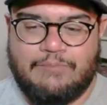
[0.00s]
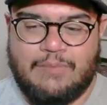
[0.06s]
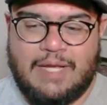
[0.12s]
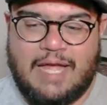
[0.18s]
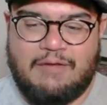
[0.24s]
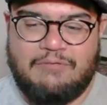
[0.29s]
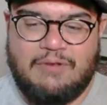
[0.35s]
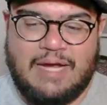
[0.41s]

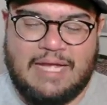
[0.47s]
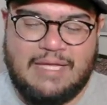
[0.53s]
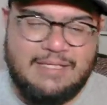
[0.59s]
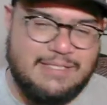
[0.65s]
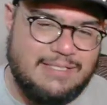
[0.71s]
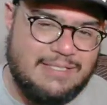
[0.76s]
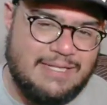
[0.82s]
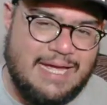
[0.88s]
have their
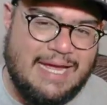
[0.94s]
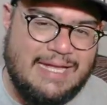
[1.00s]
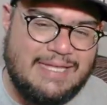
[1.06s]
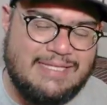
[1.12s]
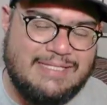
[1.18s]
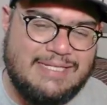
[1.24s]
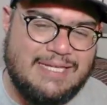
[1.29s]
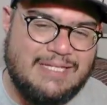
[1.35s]

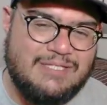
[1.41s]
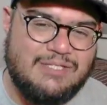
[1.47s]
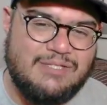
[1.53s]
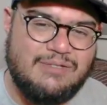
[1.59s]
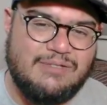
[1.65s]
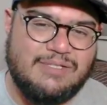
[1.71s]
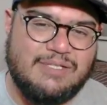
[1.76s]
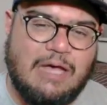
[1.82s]

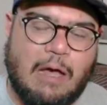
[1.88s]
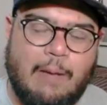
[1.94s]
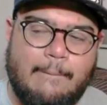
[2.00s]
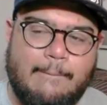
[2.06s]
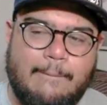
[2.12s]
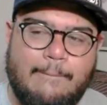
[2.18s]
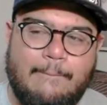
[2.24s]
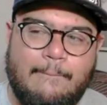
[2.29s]
ancestors
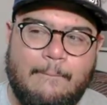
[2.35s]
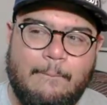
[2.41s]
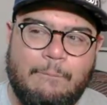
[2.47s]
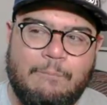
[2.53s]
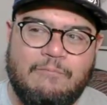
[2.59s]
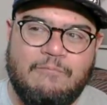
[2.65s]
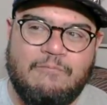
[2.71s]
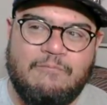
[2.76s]
come
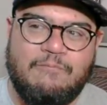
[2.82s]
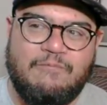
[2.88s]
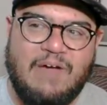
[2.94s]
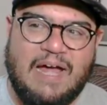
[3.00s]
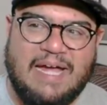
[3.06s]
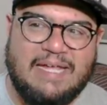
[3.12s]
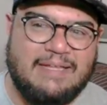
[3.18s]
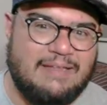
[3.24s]

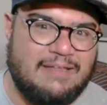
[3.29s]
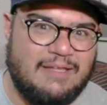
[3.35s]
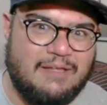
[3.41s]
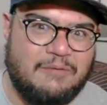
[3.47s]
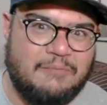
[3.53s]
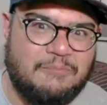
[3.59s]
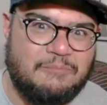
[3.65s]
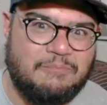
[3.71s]
find
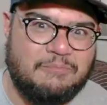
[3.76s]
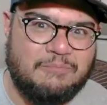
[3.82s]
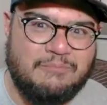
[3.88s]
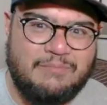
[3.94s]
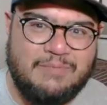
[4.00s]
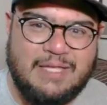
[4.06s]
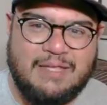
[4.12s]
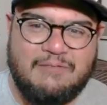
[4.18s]
them
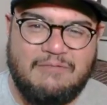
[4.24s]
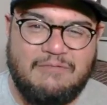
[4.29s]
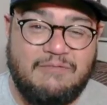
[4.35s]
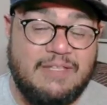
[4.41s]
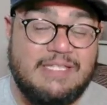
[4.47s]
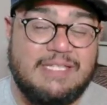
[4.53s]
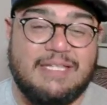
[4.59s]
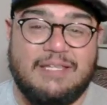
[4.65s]
and
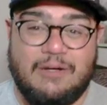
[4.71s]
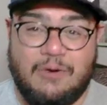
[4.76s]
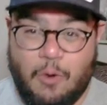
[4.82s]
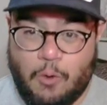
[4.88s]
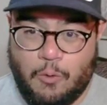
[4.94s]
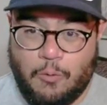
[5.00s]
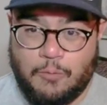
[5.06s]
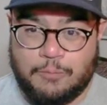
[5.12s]
visit their
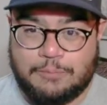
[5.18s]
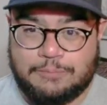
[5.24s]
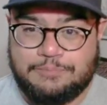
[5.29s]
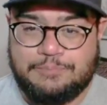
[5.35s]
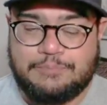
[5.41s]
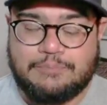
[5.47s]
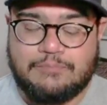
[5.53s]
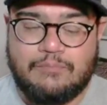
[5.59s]
home.
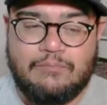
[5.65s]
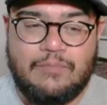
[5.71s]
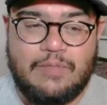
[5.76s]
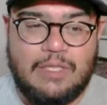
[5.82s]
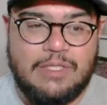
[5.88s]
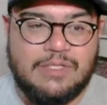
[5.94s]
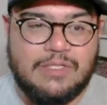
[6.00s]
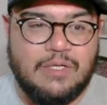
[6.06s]

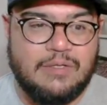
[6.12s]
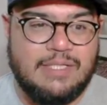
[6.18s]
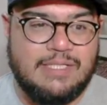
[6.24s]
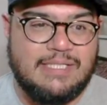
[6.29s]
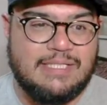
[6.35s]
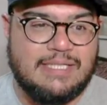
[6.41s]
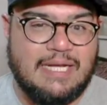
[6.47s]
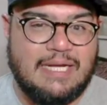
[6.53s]
So
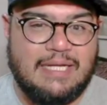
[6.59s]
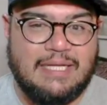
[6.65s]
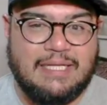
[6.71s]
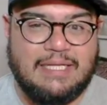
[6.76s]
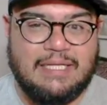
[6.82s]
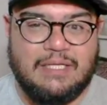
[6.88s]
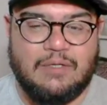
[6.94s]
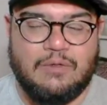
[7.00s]
this is kind of
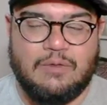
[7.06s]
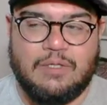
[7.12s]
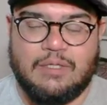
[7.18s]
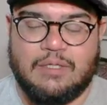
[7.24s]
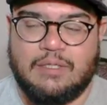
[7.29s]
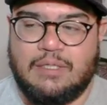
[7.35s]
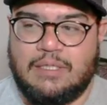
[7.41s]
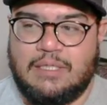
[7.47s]
like,
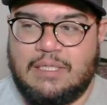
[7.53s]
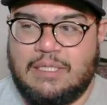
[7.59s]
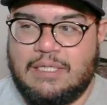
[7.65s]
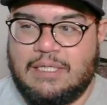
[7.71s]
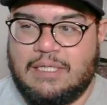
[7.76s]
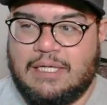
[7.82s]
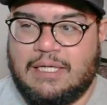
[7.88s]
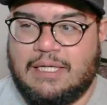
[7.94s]

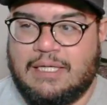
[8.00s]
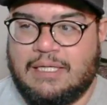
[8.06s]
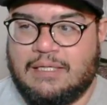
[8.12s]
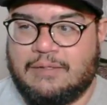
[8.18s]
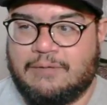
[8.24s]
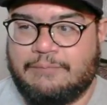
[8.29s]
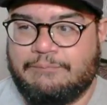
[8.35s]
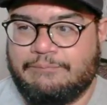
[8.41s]

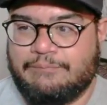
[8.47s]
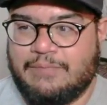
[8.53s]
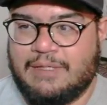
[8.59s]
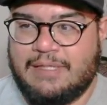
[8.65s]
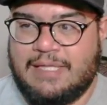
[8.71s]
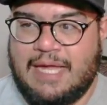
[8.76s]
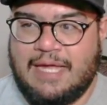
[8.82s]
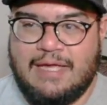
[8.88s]
the
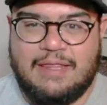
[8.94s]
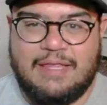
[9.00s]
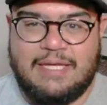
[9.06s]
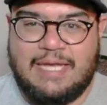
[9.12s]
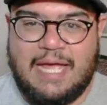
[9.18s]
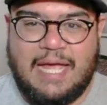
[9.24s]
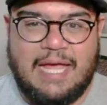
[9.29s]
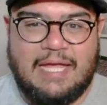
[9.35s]
Day of the
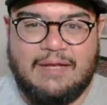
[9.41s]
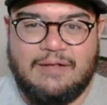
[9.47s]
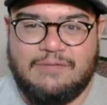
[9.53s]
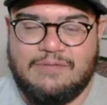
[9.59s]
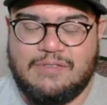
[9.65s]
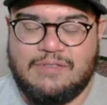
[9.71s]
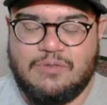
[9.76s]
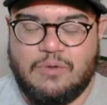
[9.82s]
Dead of
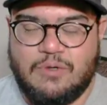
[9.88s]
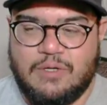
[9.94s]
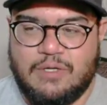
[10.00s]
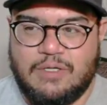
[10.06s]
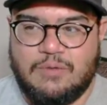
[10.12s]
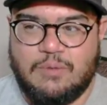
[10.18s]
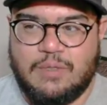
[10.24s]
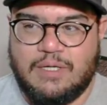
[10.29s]

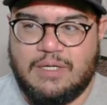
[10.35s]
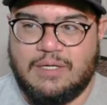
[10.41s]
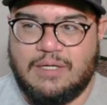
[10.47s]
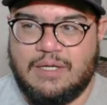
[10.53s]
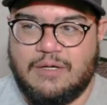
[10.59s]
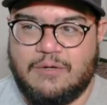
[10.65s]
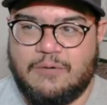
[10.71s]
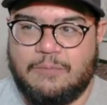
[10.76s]
sort, where,
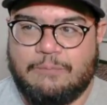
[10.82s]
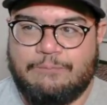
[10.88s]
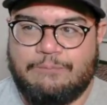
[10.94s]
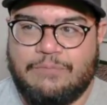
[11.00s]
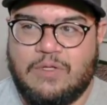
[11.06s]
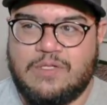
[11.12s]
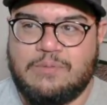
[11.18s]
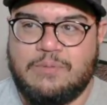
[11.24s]
you're
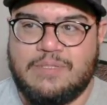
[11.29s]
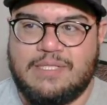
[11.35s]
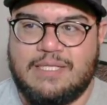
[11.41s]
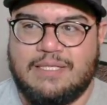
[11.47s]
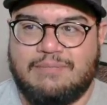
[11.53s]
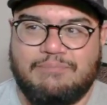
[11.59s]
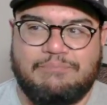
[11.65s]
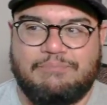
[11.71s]
supposed
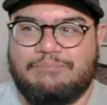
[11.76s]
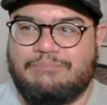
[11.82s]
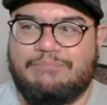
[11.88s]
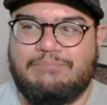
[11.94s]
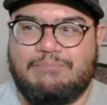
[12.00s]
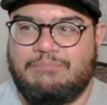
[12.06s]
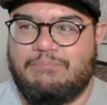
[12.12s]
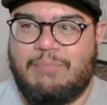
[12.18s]
to
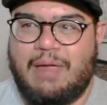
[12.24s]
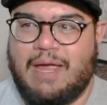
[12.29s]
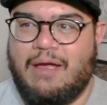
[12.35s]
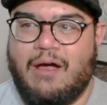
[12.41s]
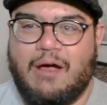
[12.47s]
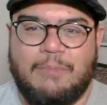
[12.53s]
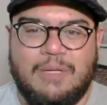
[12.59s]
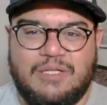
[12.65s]
pay
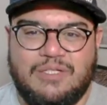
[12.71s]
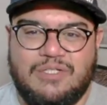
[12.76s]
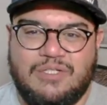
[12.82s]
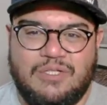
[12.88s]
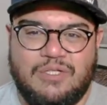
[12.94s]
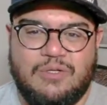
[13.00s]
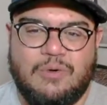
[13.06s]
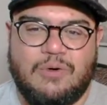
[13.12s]
homage
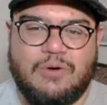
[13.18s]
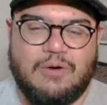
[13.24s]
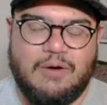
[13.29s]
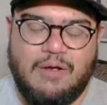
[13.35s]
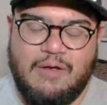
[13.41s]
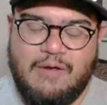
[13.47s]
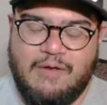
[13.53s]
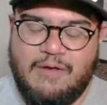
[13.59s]
to your
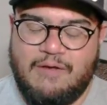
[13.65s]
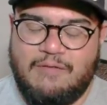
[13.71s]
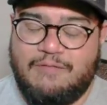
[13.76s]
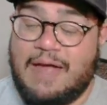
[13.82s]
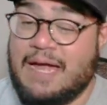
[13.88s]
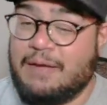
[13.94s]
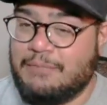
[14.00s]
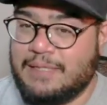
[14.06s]

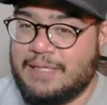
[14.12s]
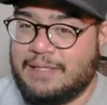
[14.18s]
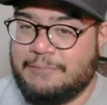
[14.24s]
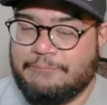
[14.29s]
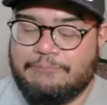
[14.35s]
family.